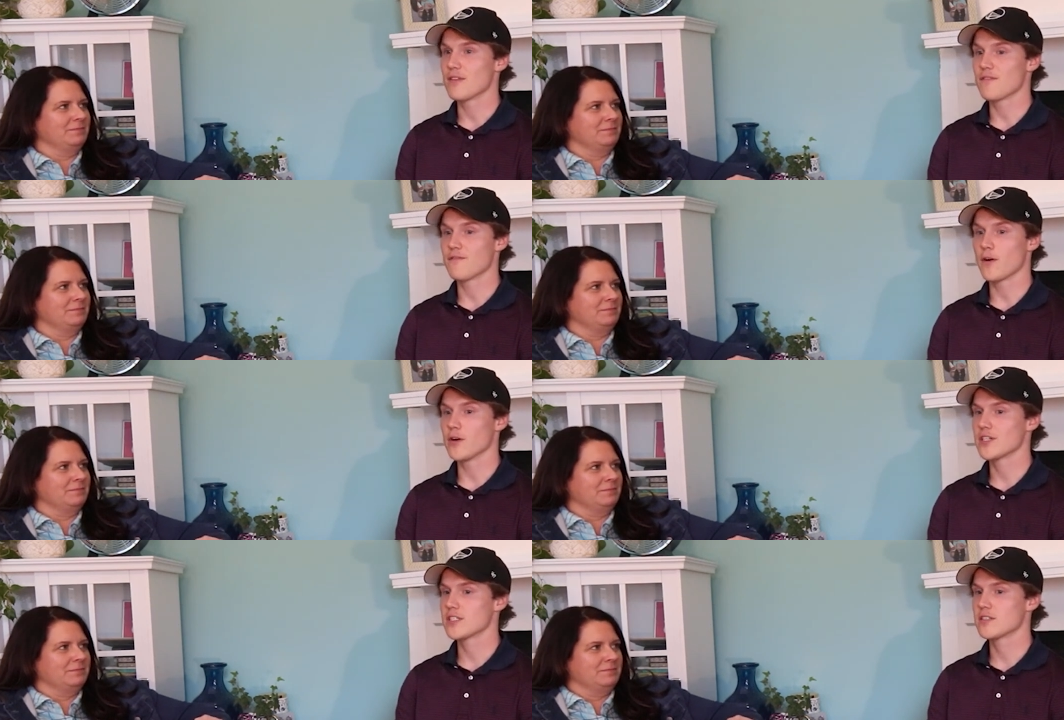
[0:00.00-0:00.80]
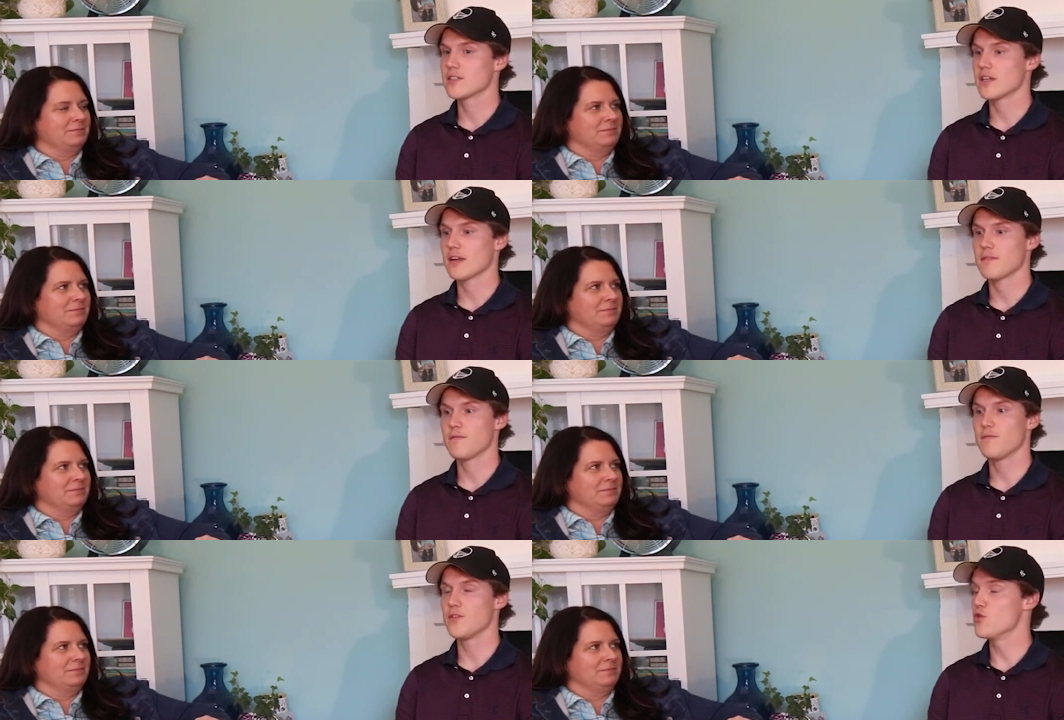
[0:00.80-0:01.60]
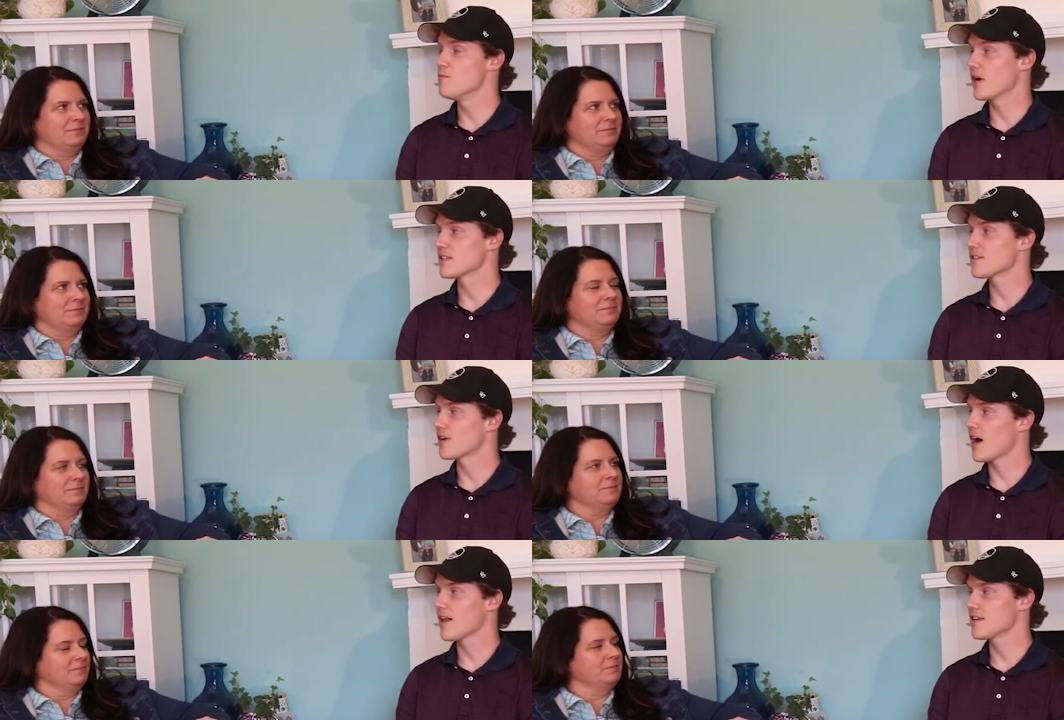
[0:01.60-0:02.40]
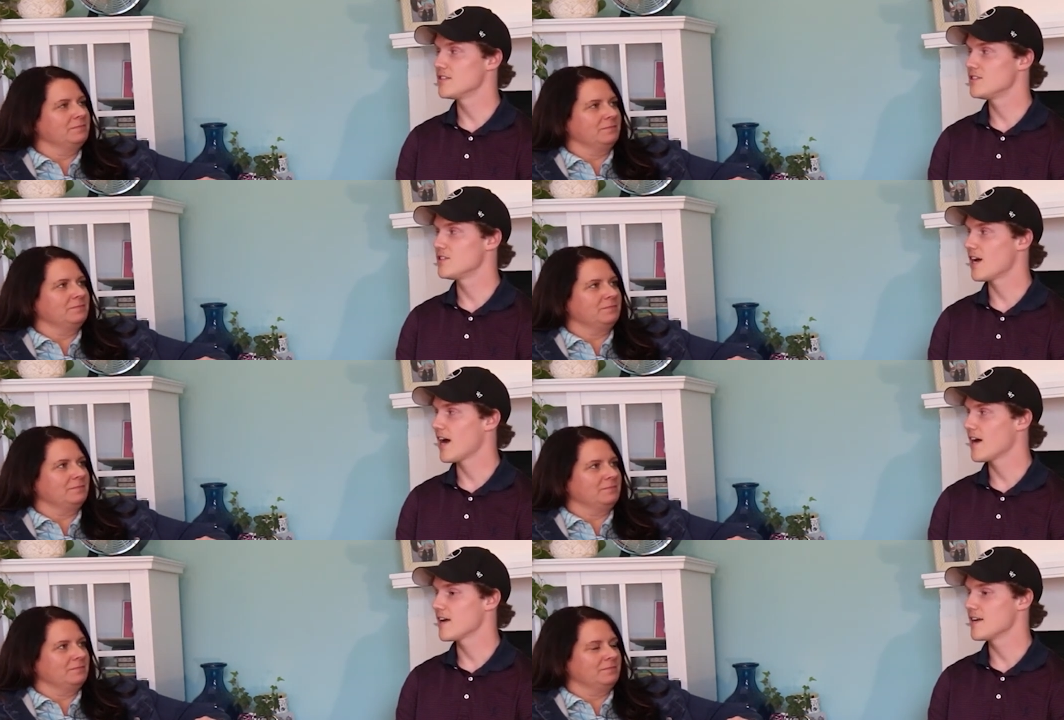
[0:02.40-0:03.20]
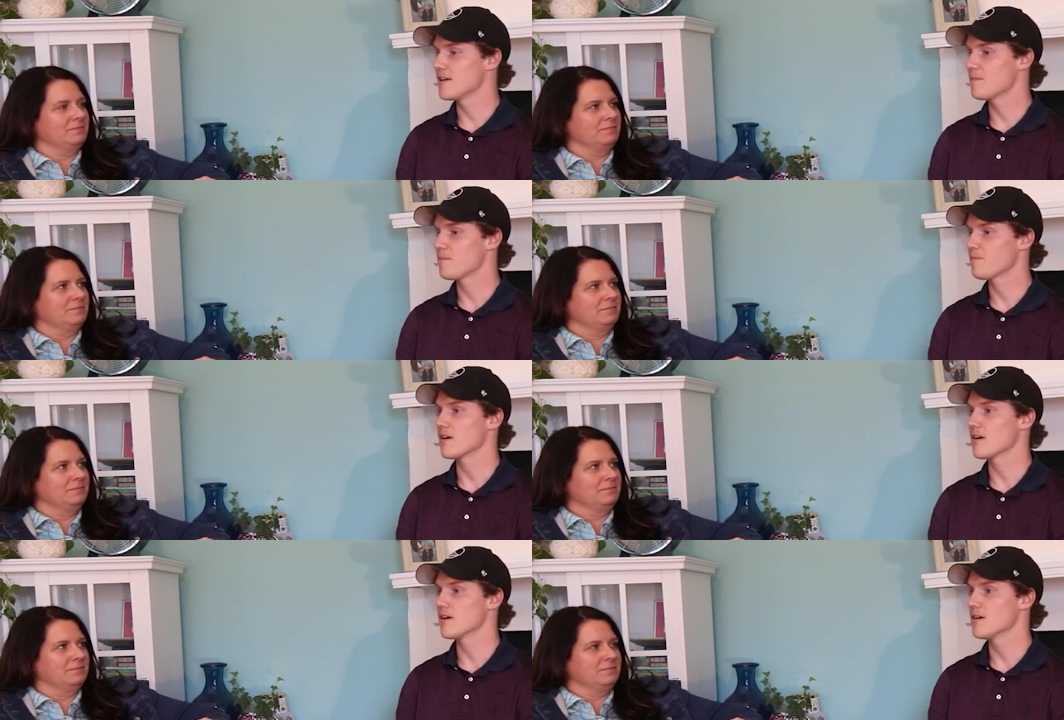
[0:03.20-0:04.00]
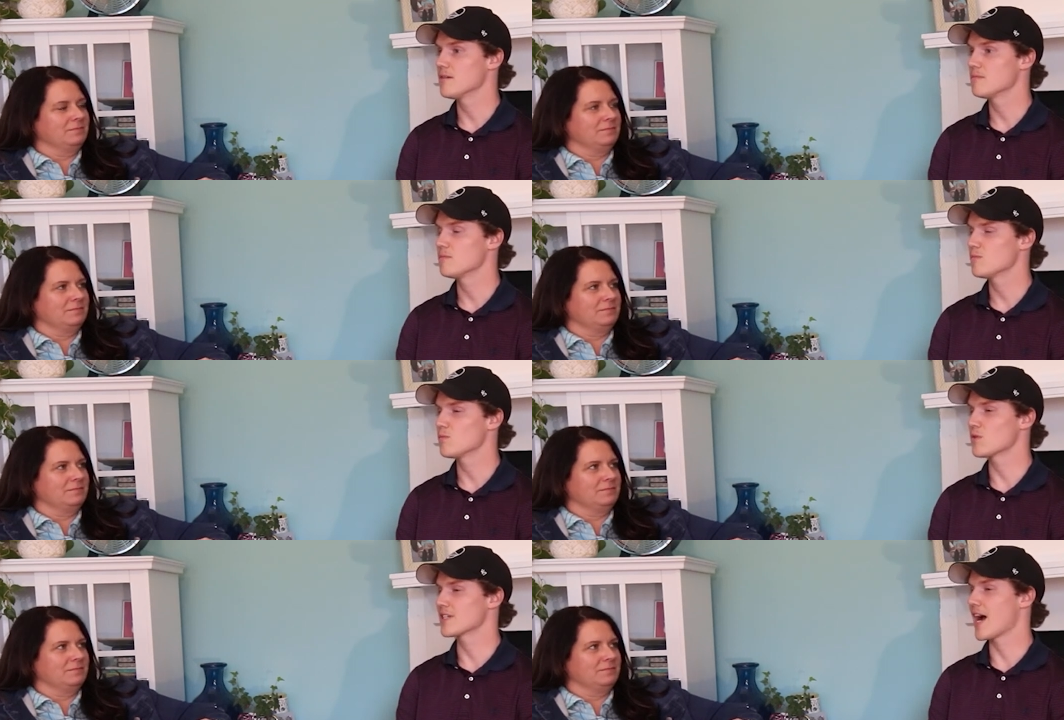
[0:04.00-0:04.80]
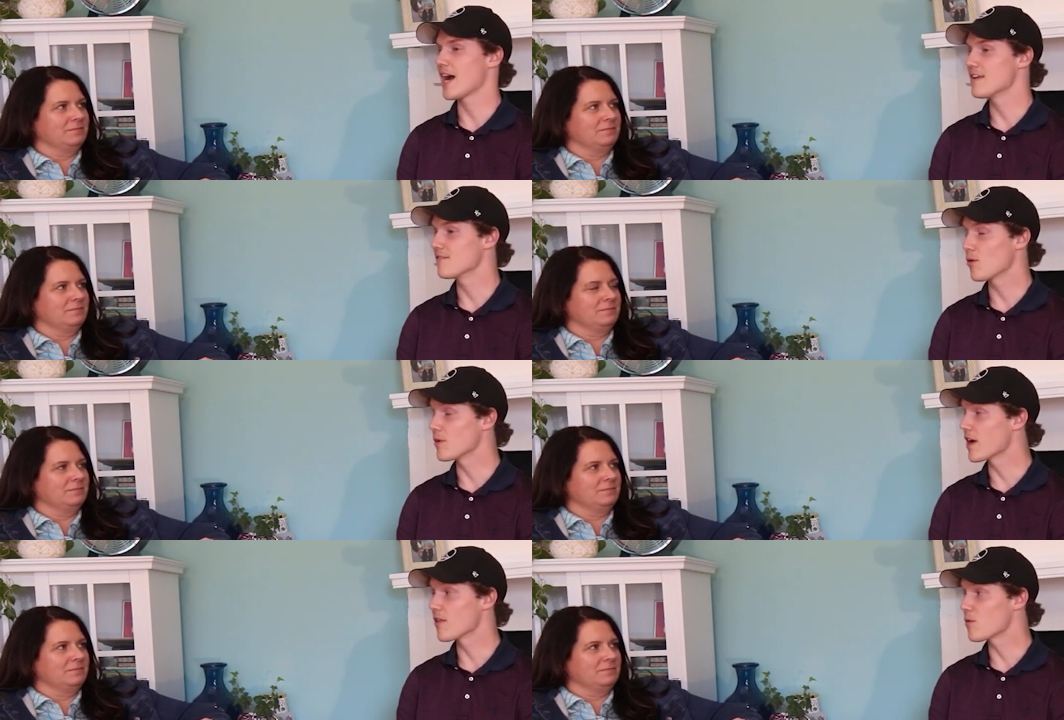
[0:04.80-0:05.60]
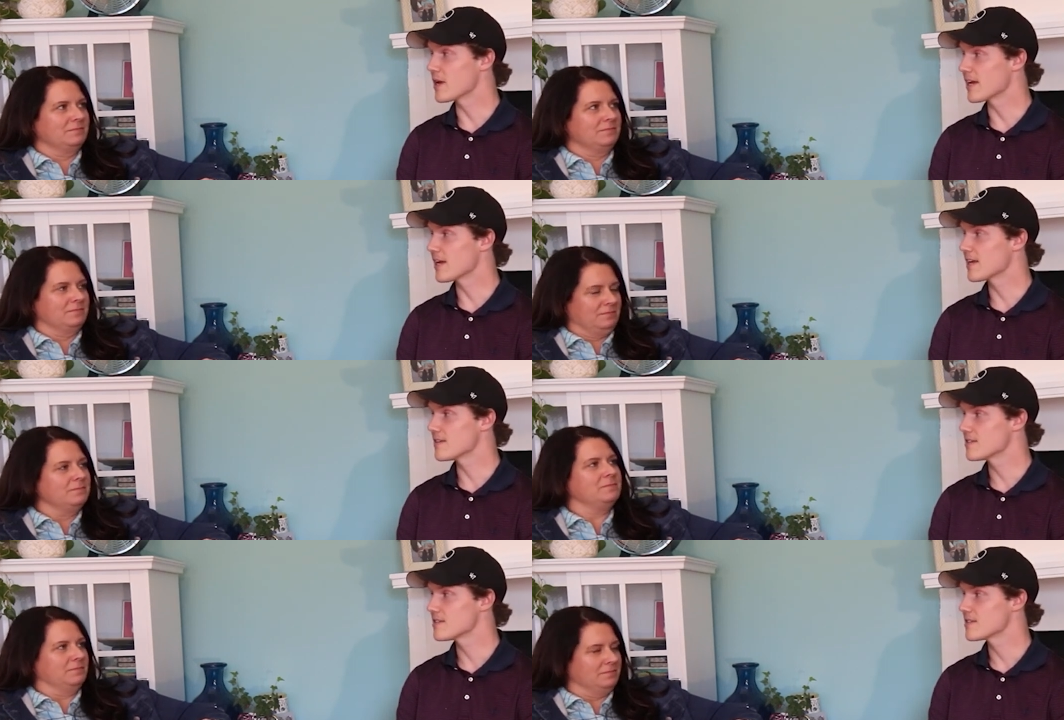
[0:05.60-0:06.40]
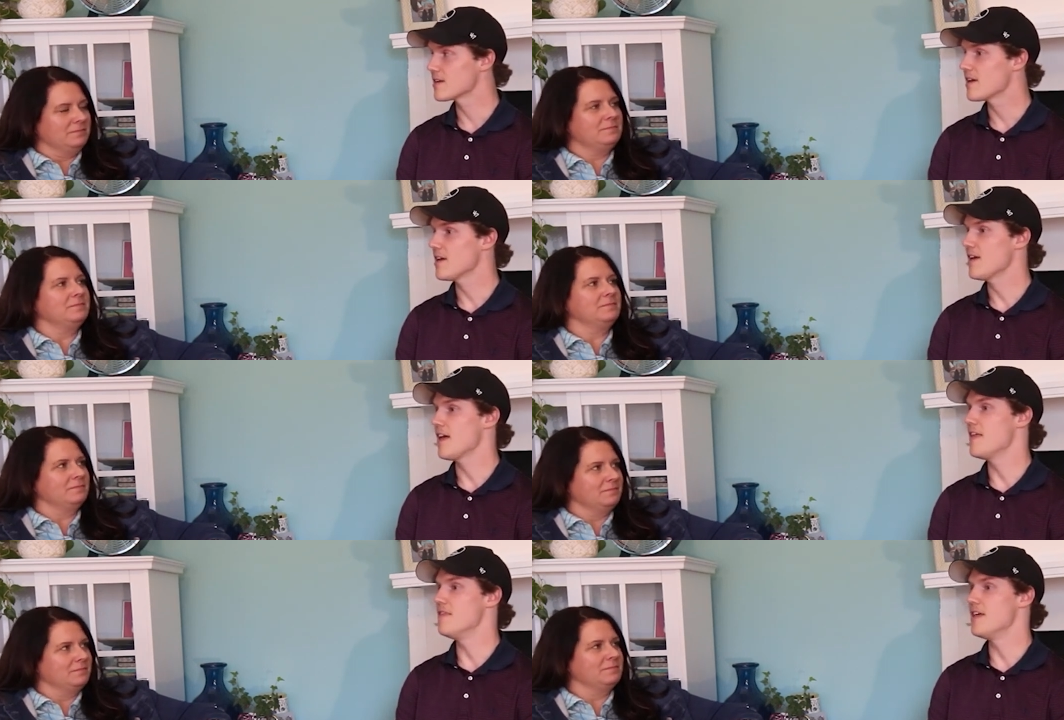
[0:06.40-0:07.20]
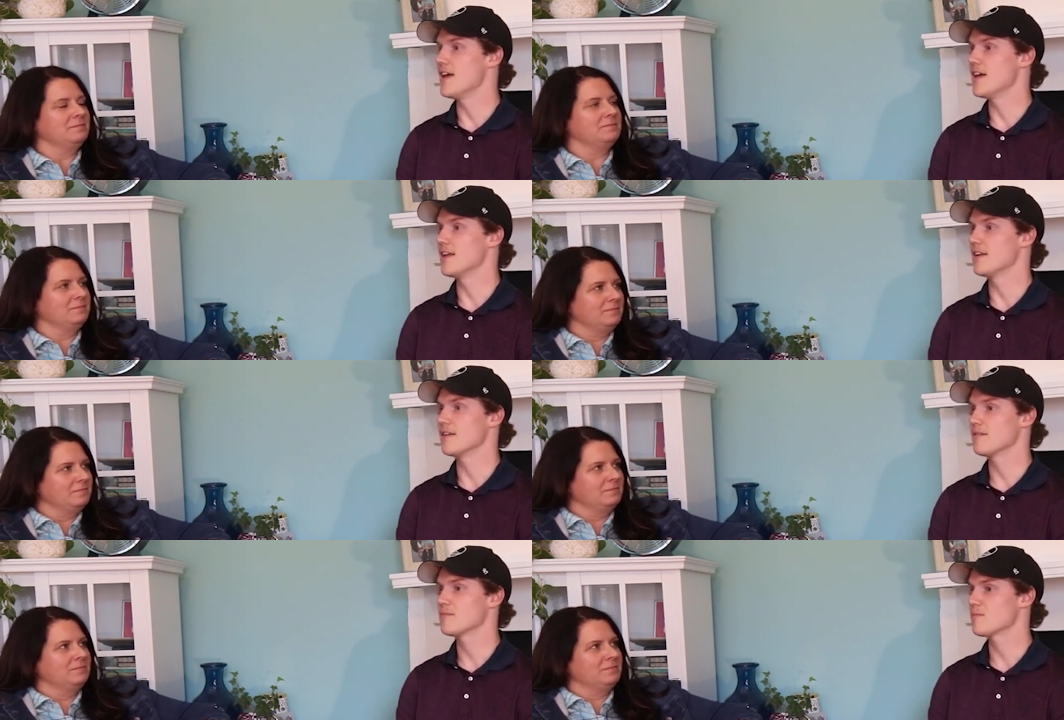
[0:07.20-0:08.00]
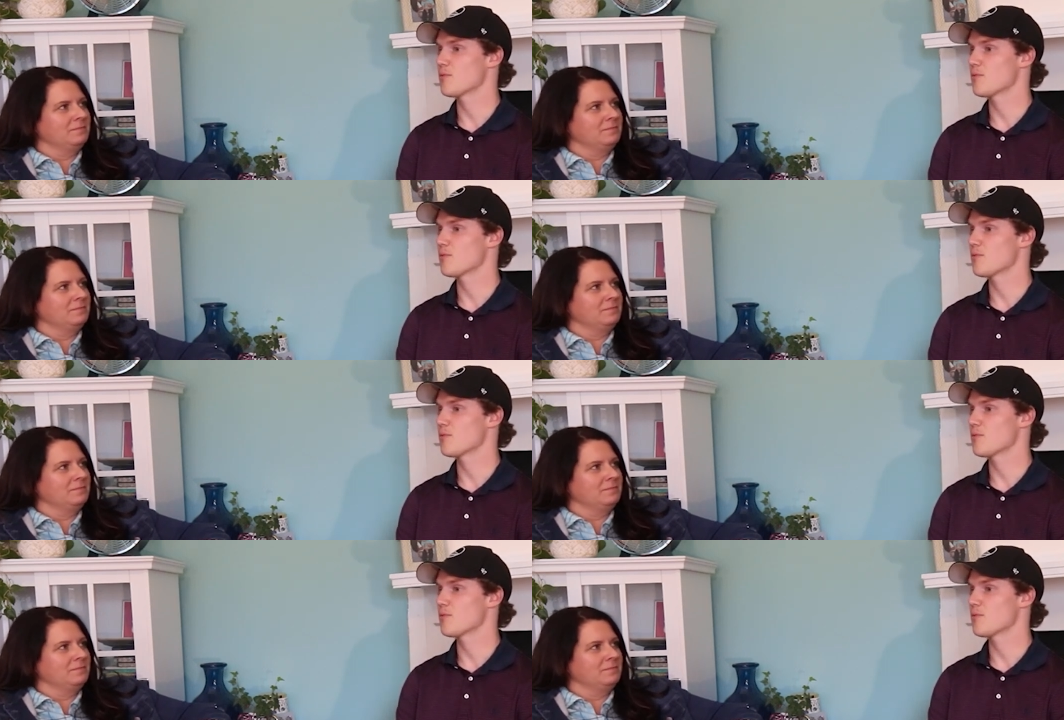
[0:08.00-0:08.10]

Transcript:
Speaker 1: for the first few months of college, I uh, was kind of only on the weekends. And then